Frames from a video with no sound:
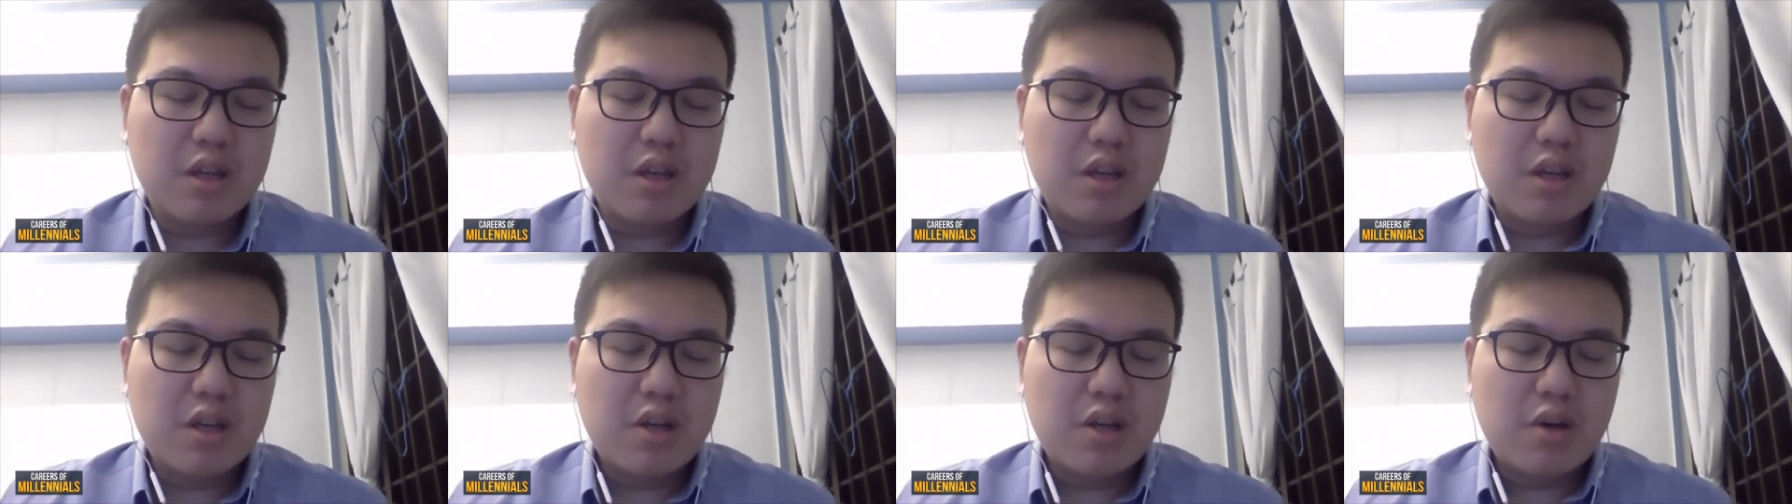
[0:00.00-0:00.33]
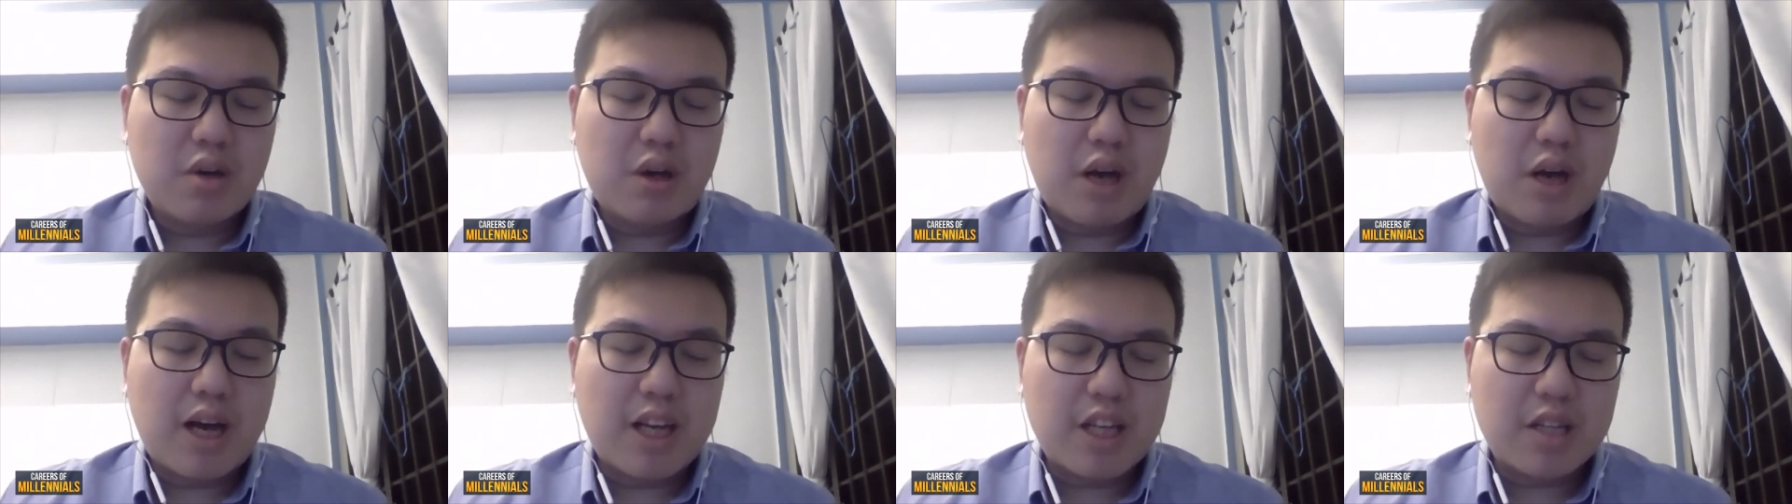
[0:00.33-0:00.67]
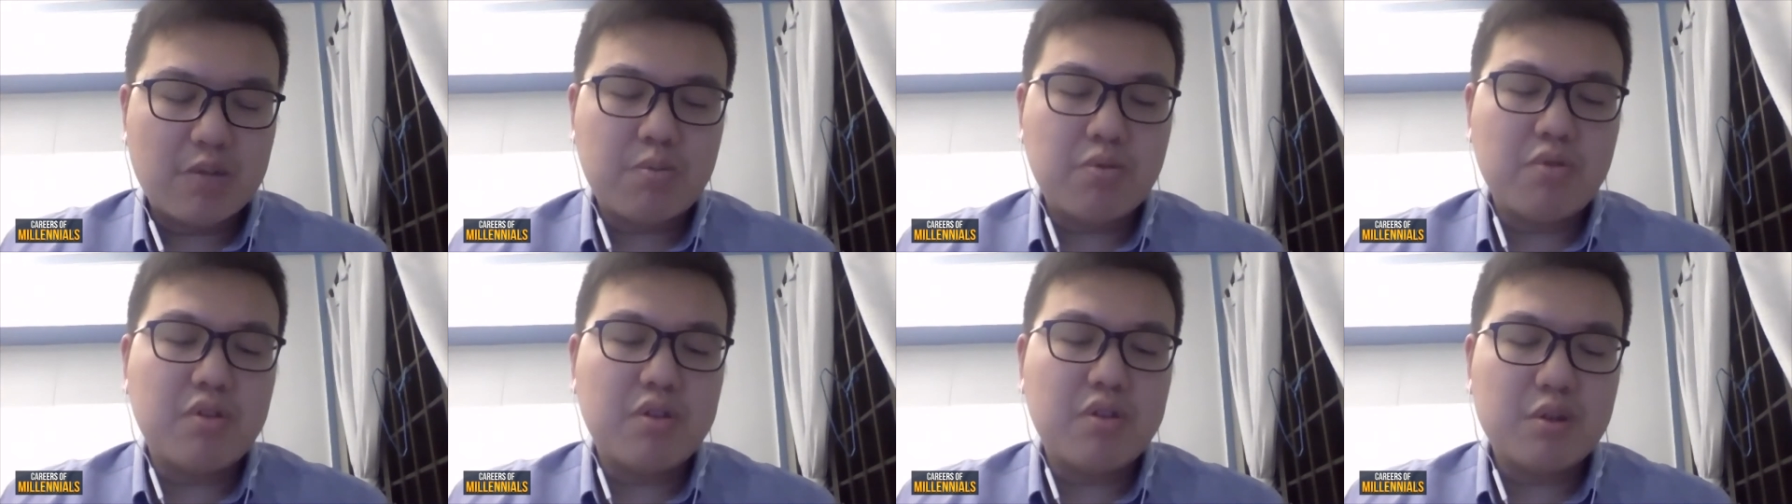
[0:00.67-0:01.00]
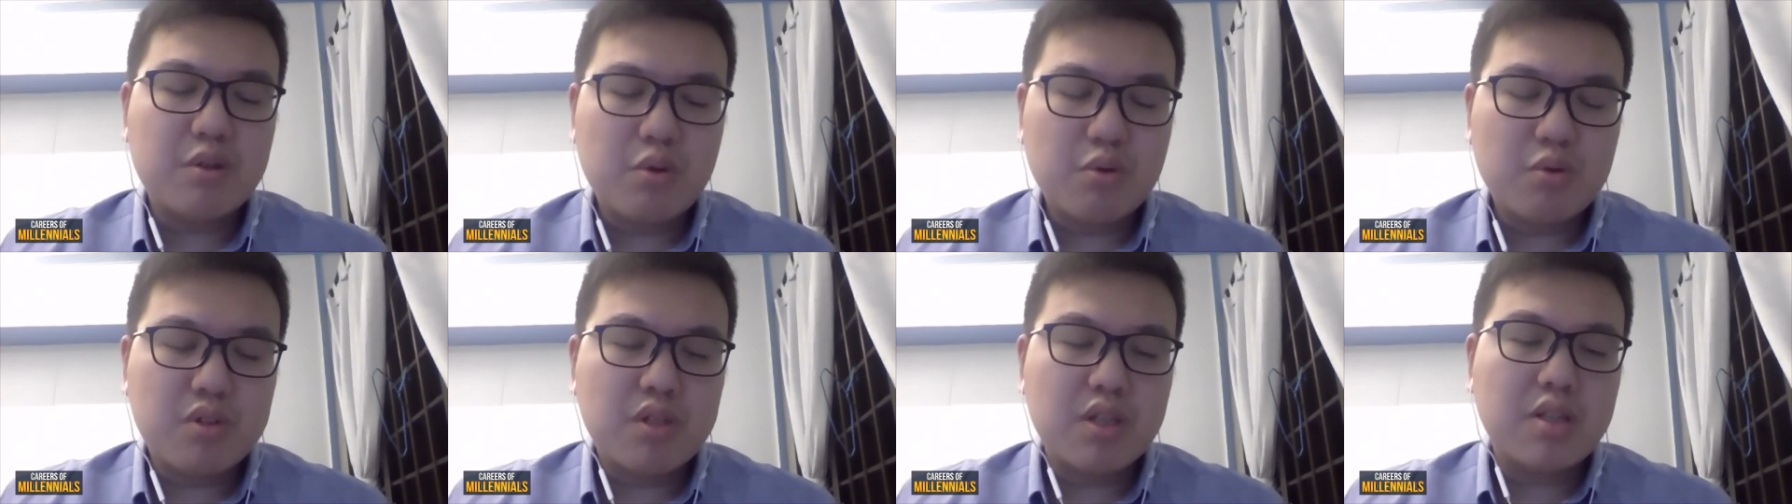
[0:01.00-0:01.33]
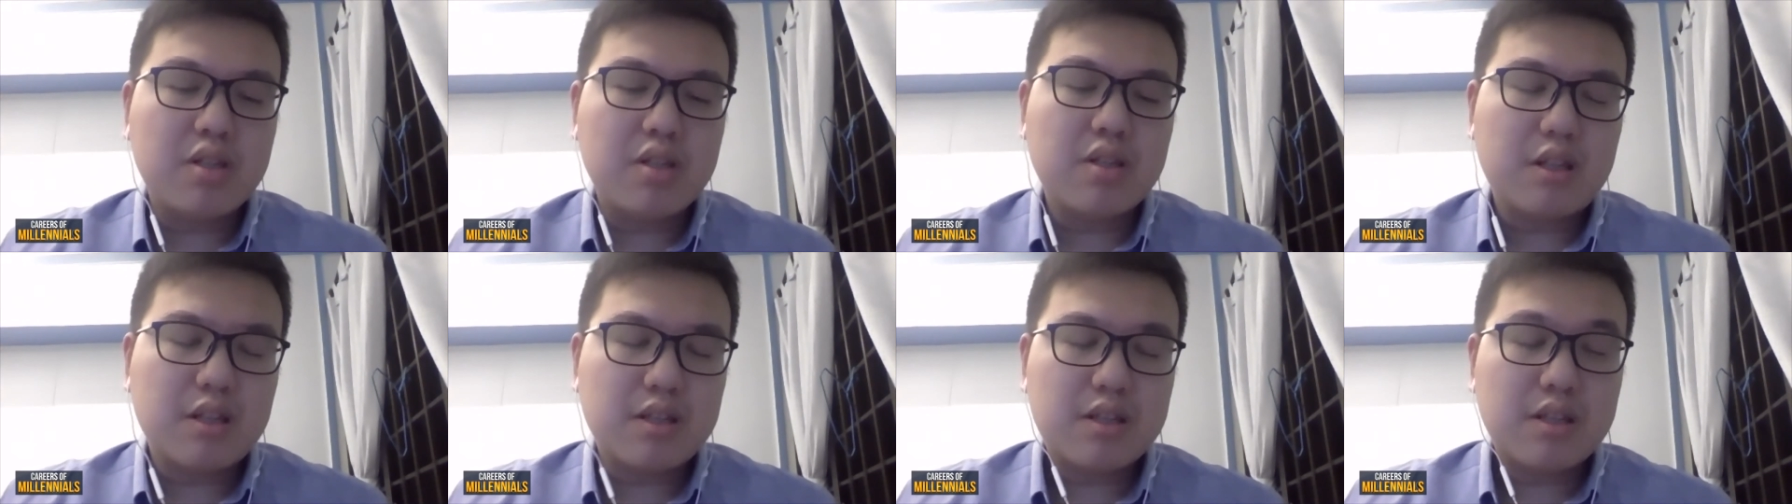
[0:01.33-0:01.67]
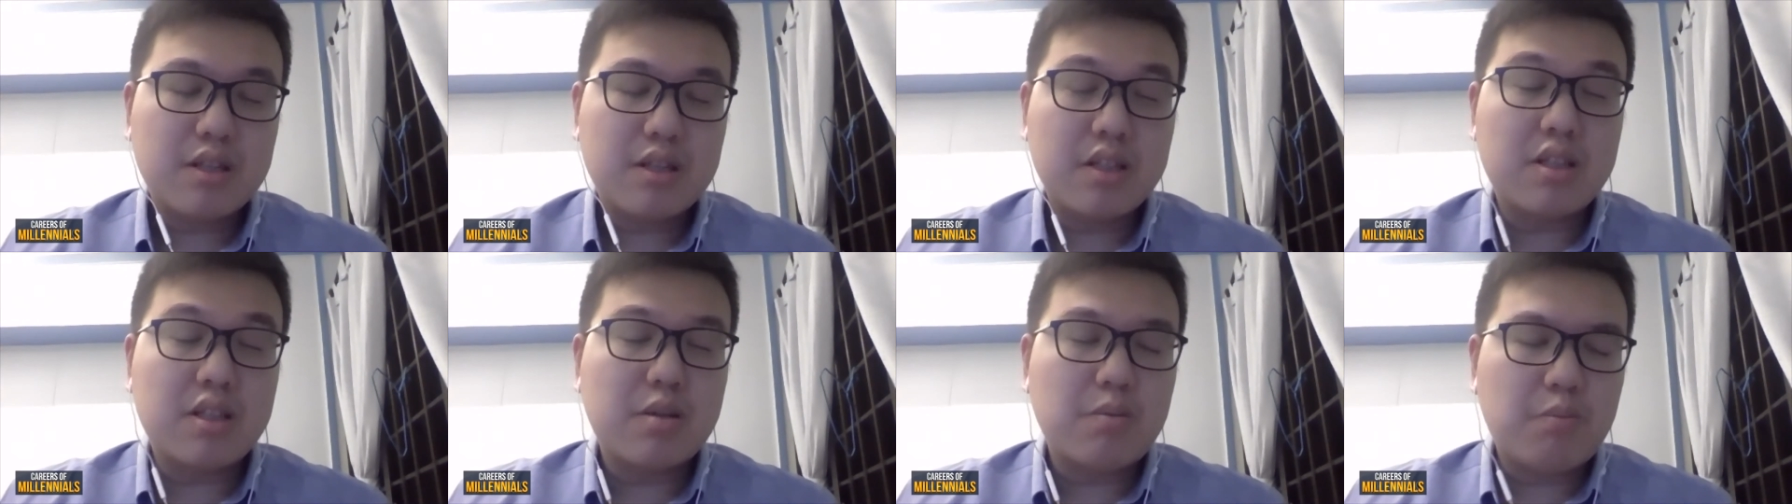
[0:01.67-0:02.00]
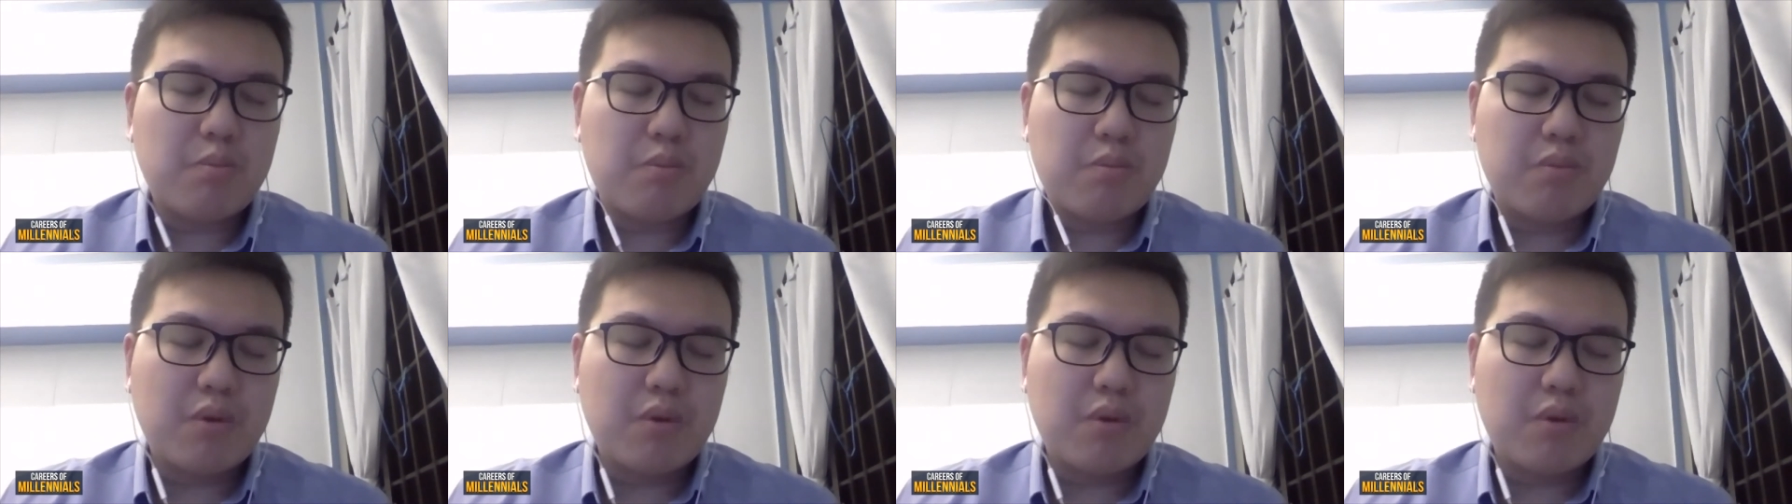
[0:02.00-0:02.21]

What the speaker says: experienced losing certain